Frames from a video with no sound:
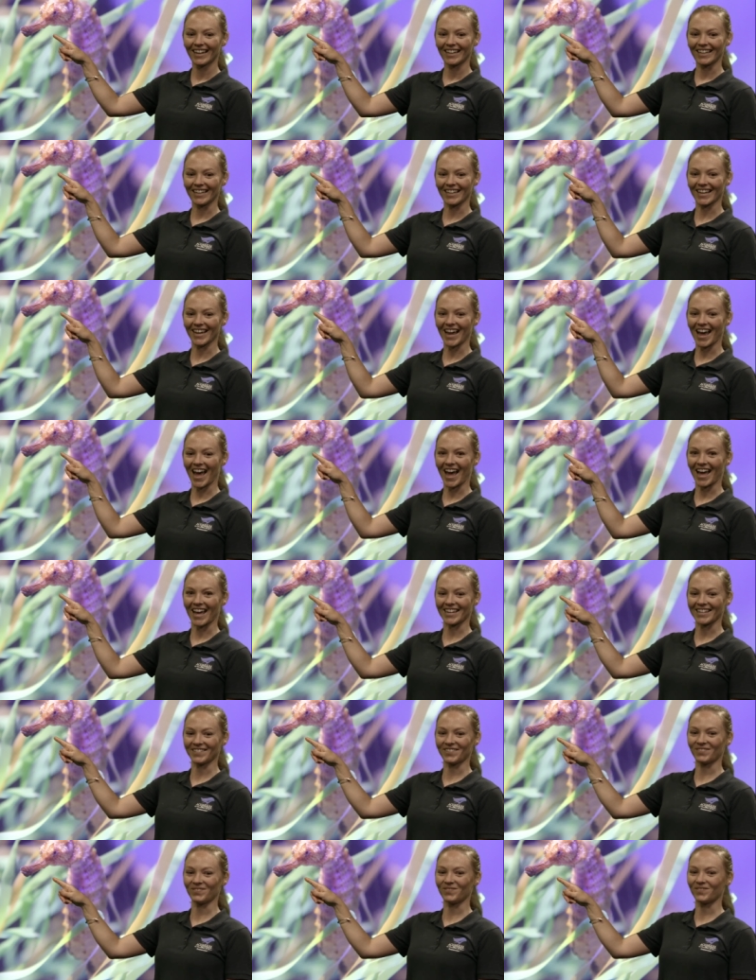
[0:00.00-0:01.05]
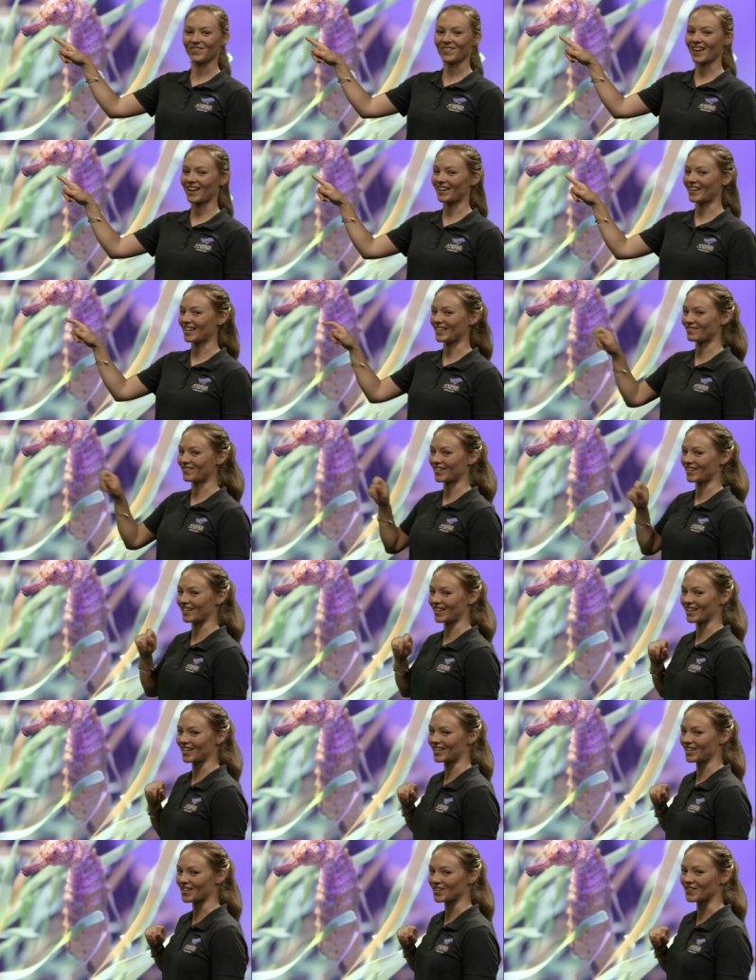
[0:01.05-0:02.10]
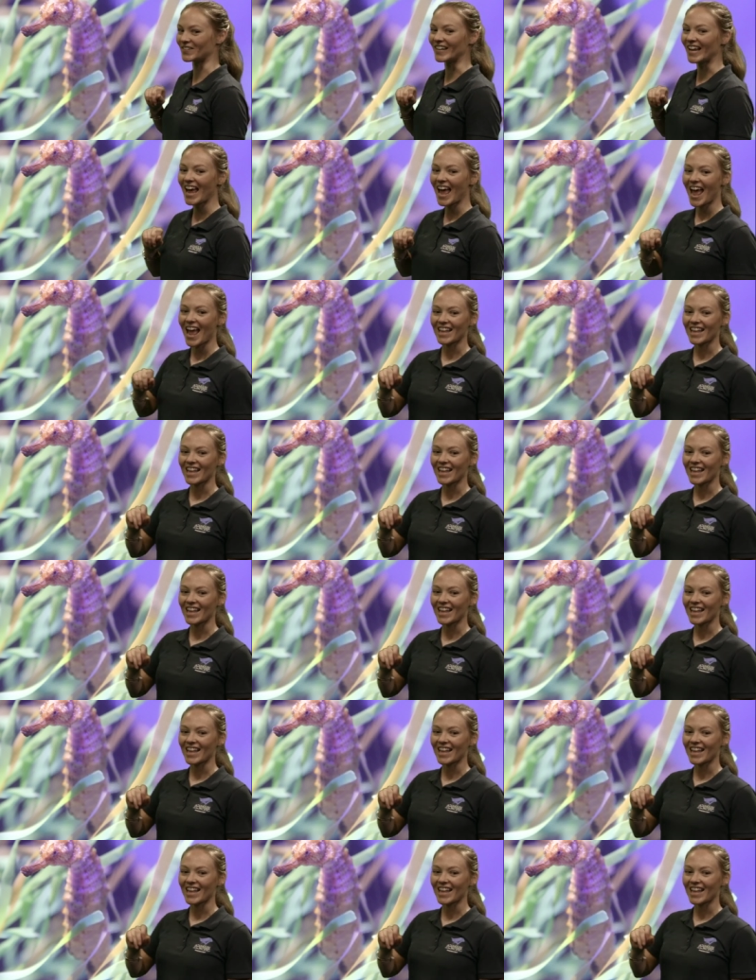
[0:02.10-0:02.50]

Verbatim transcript: Yeah, it's very, very cute.